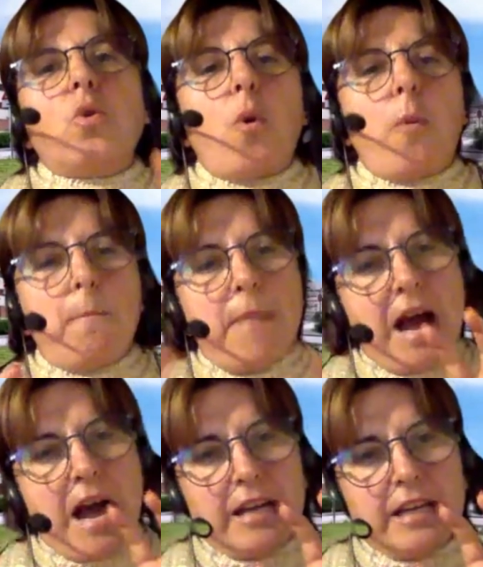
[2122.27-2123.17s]

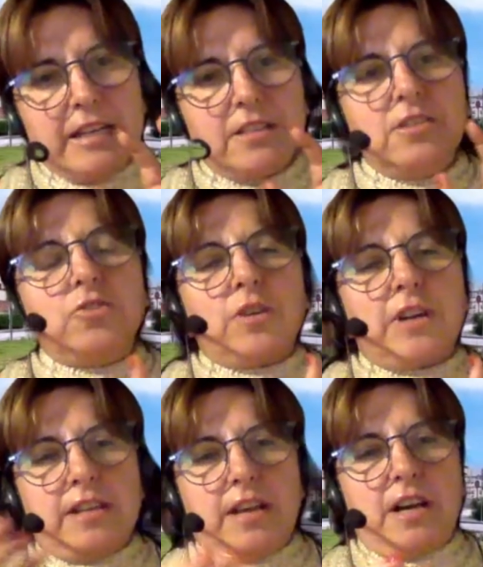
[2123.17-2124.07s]
combine the
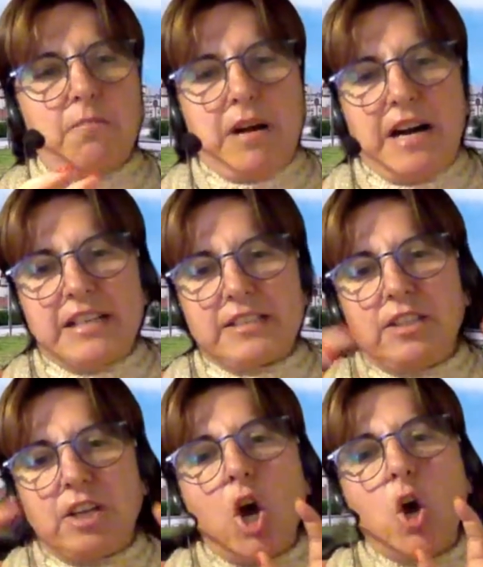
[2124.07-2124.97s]
theoretical
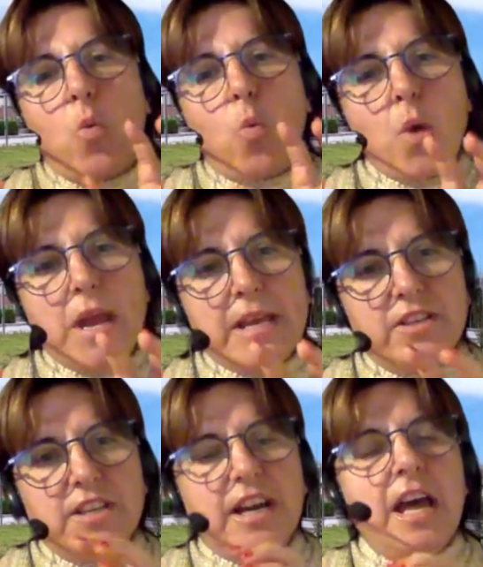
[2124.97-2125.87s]
part
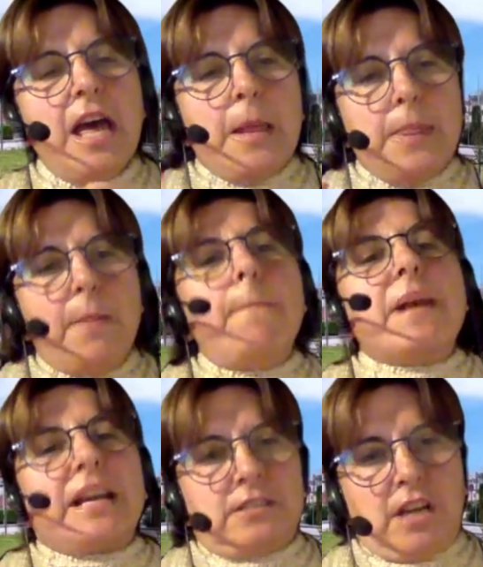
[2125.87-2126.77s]
with the
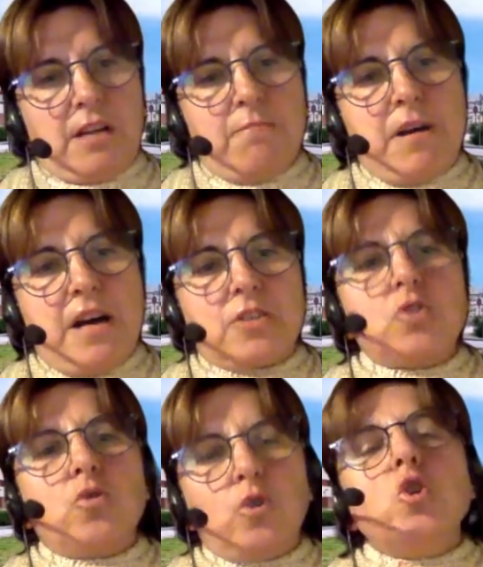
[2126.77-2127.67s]
practical part.
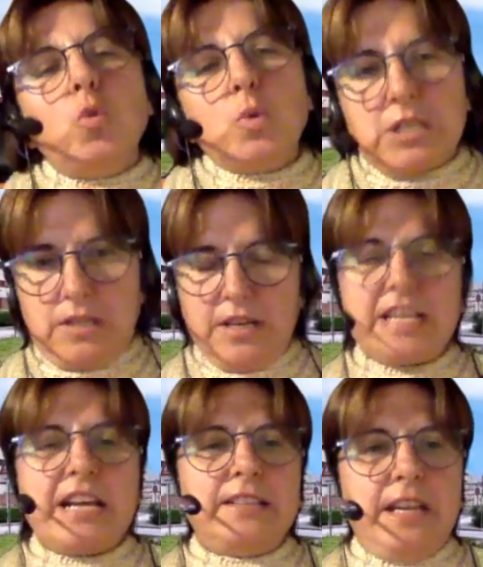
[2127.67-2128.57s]
So use the
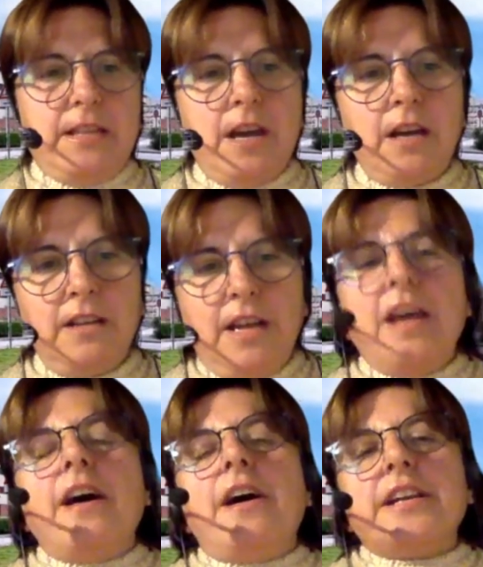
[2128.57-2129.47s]
real data,
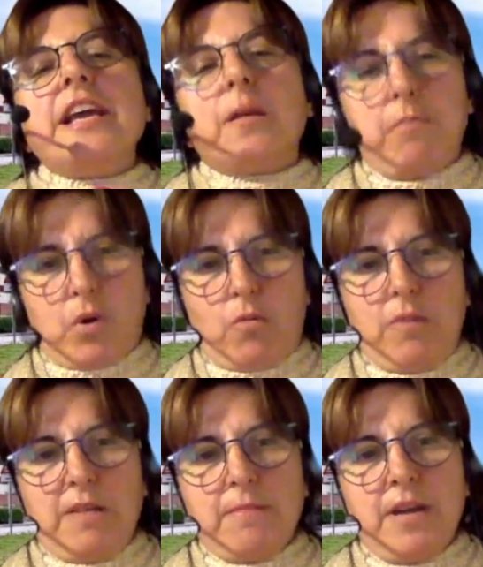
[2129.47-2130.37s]
real
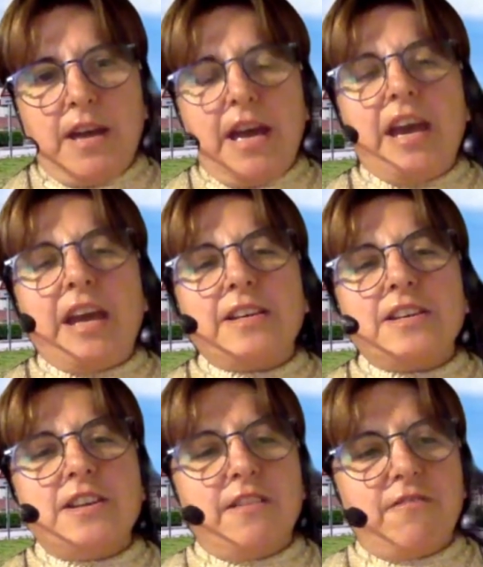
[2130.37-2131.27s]
problem,
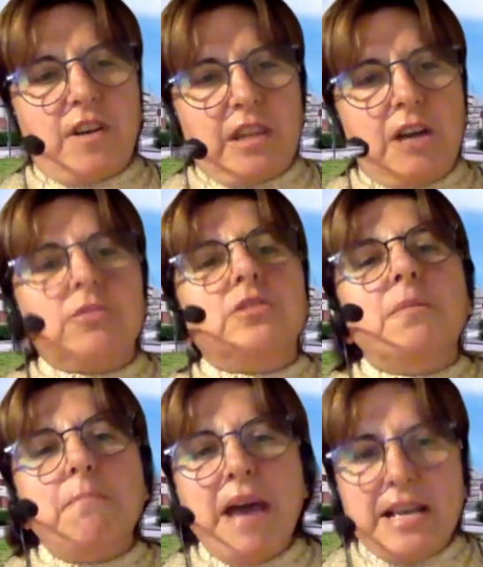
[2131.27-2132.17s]
and find out the
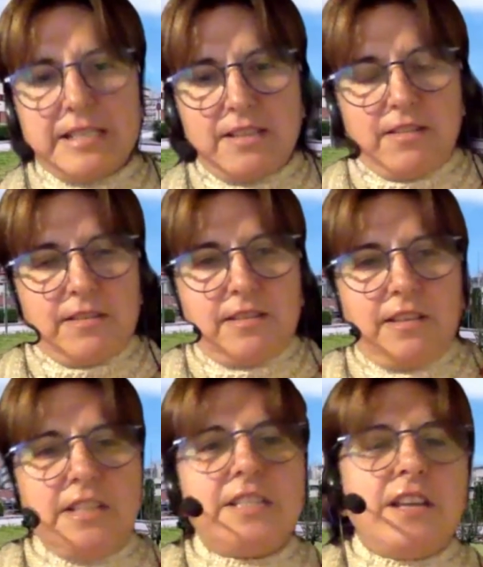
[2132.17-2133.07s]
best
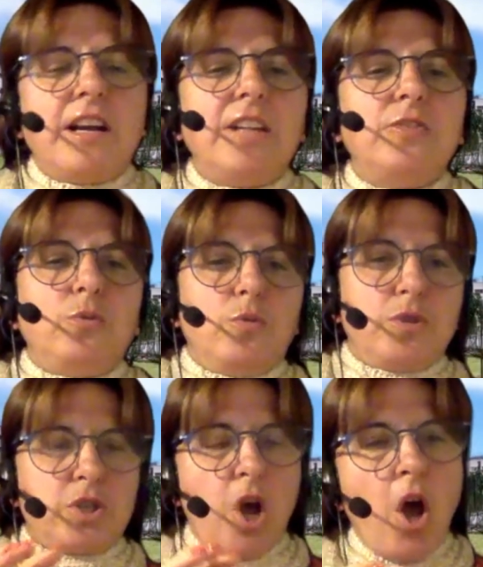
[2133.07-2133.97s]
statistical
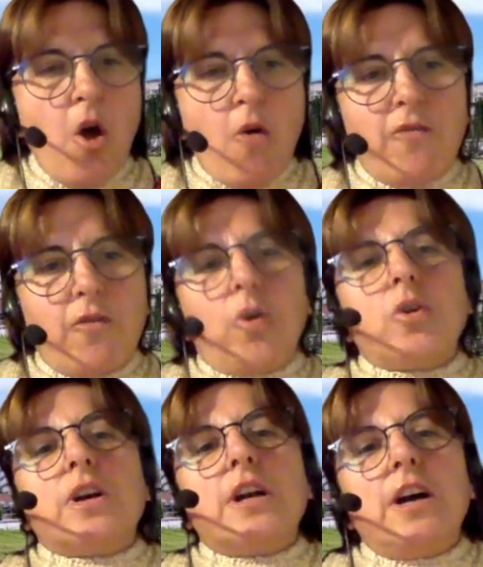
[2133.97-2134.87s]
tools
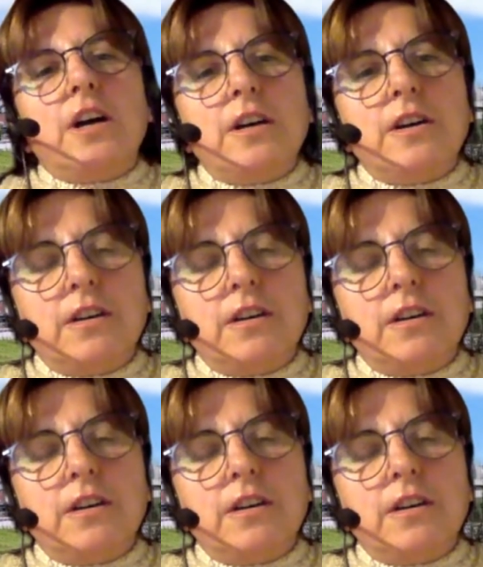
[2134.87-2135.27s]
for